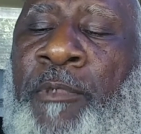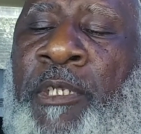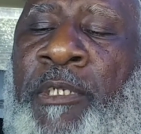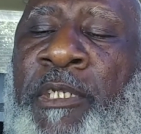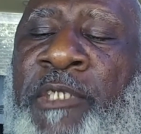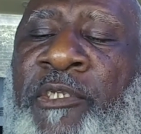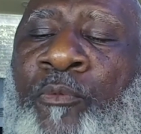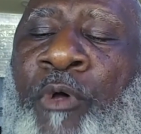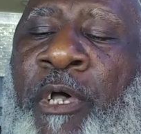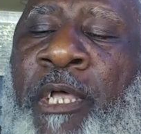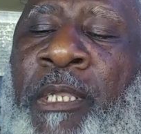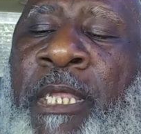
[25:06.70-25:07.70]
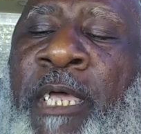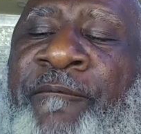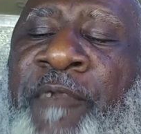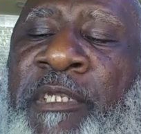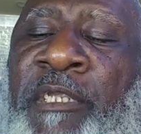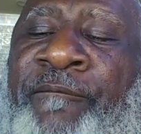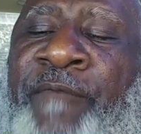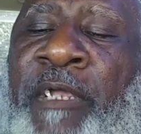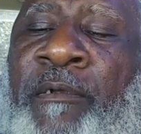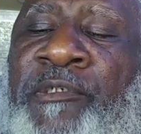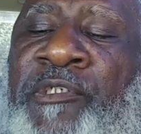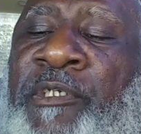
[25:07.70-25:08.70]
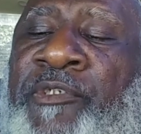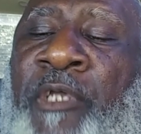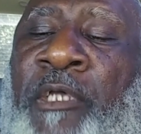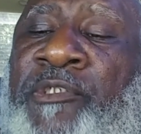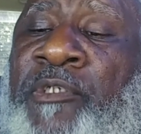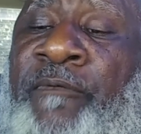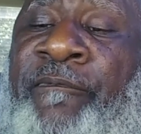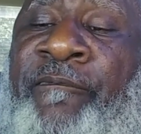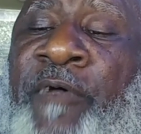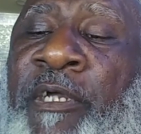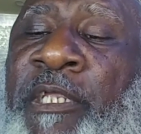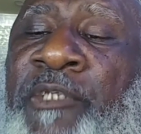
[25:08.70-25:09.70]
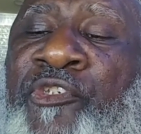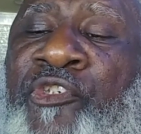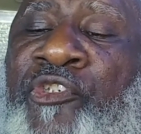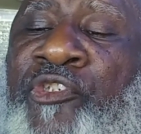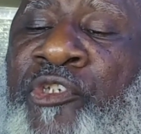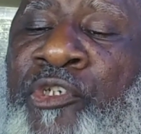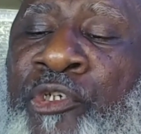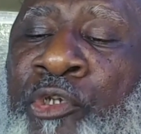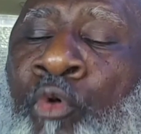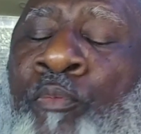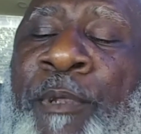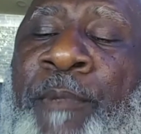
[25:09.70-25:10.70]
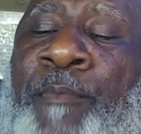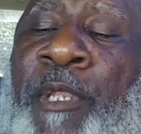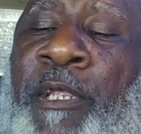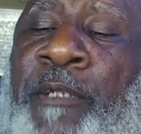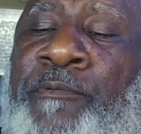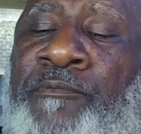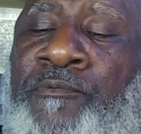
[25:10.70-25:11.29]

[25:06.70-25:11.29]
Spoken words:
And this is why I laugh at these Pharisees. Y'all so fucking stupid, man.